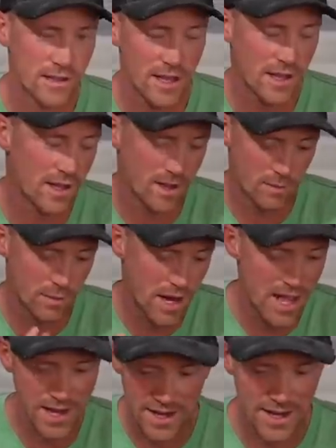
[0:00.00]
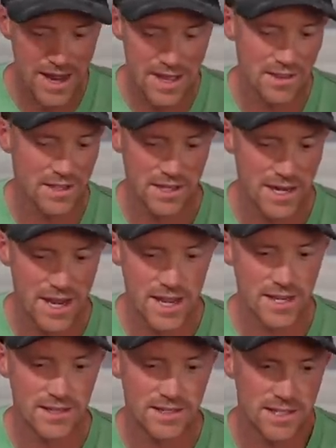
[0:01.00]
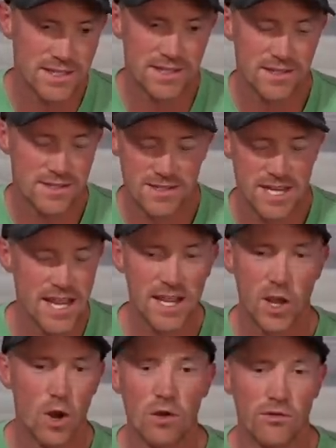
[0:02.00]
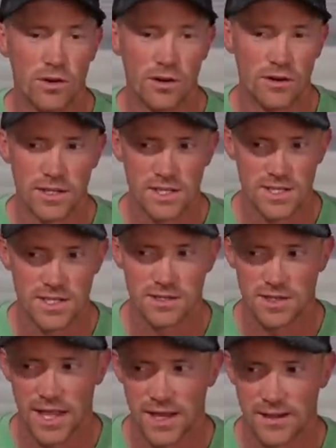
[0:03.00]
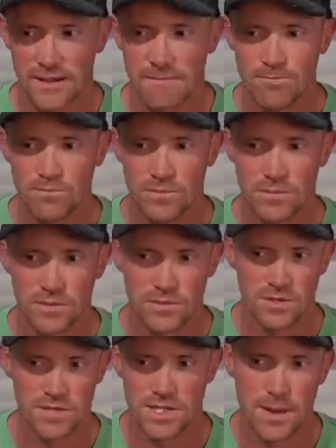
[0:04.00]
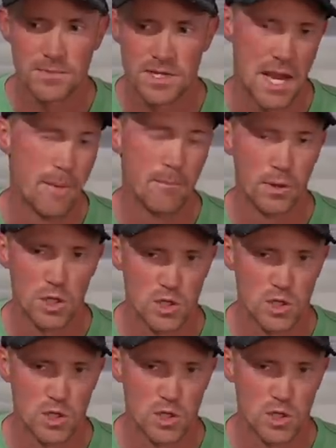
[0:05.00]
uh, Brandon and Allie and I didn't take over until like September